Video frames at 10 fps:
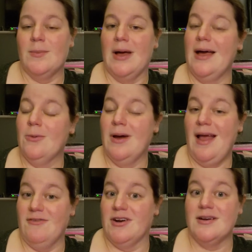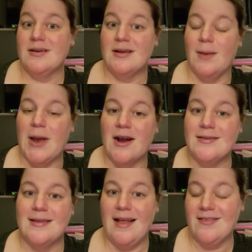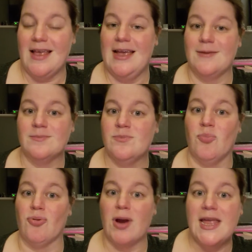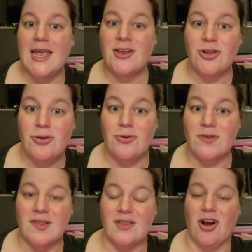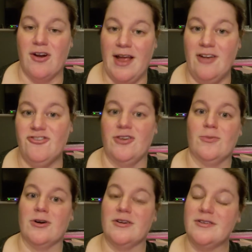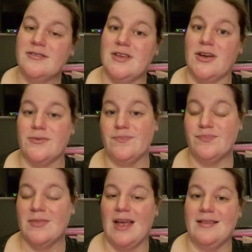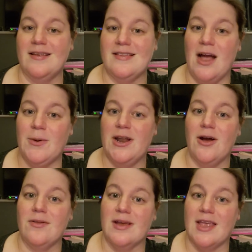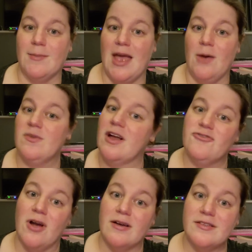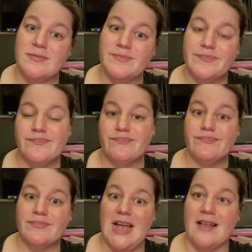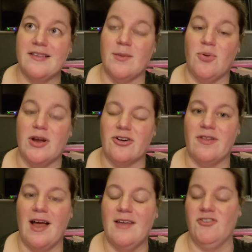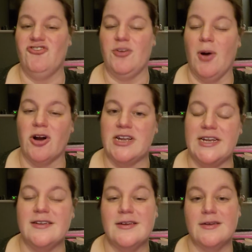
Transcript: But whatever. Apparently, that's like breaking news in the Kardashian world. So at least now we know that Kim K was on drugs at some point in her life and she partied.